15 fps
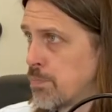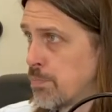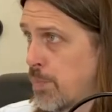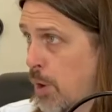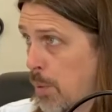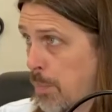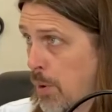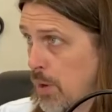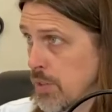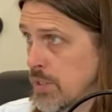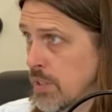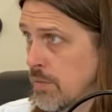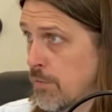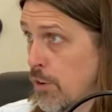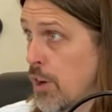per
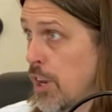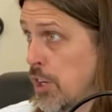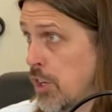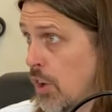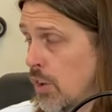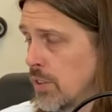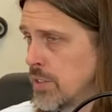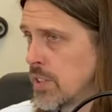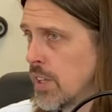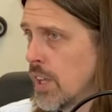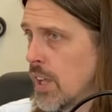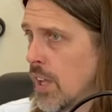person for an adult,